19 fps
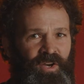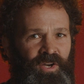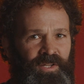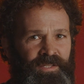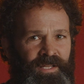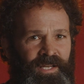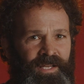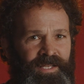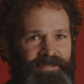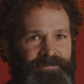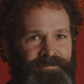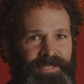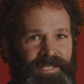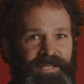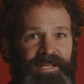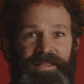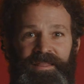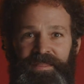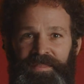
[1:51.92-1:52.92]
online,
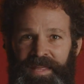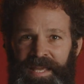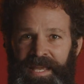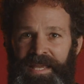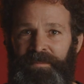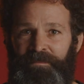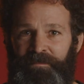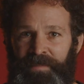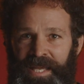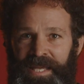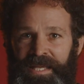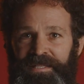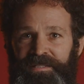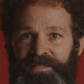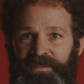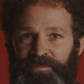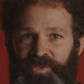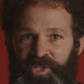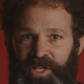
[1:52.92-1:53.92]
they may
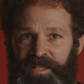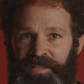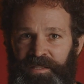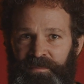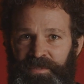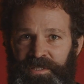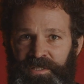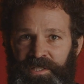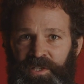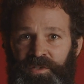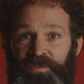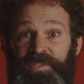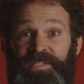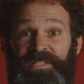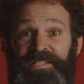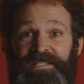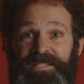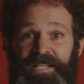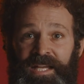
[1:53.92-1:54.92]
subject themselves
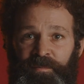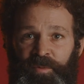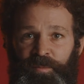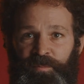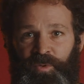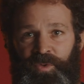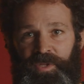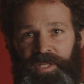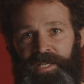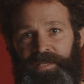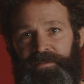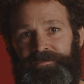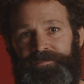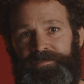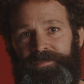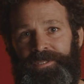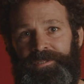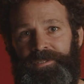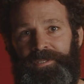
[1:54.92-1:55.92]
to cyberbullying.
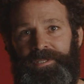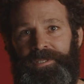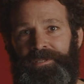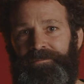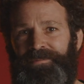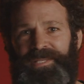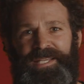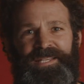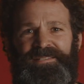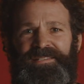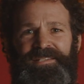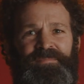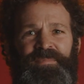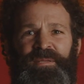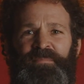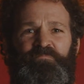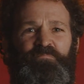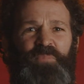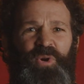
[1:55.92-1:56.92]
Kids can
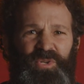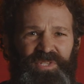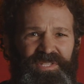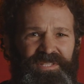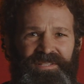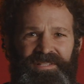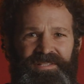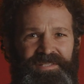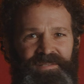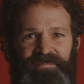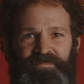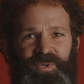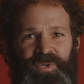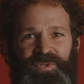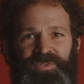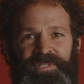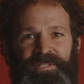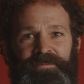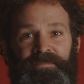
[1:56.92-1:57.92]
be merciless in
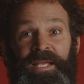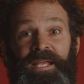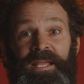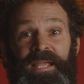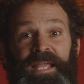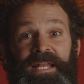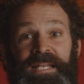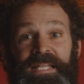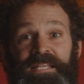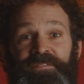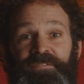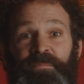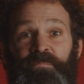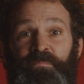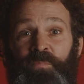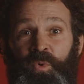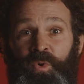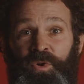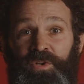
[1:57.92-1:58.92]
person and even
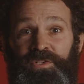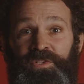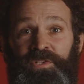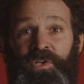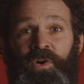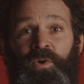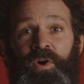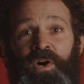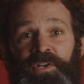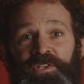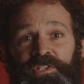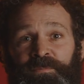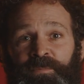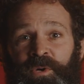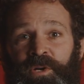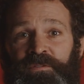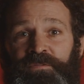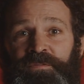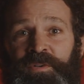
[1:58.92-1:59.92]
more so on a
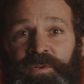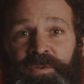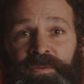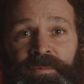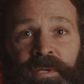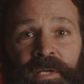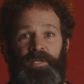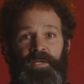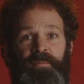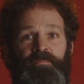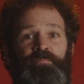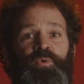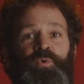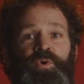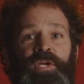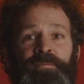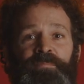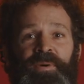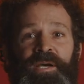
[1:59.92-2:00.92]
smartphone,
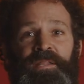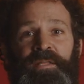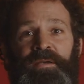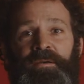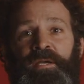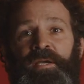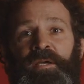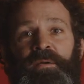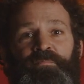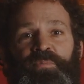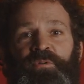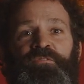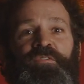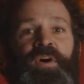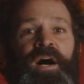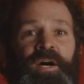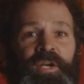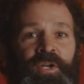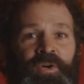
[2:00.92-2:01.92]
buoyed by the
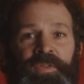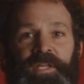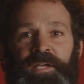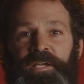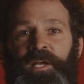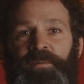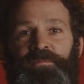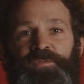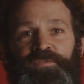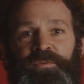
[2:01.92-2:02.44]
bravado that comes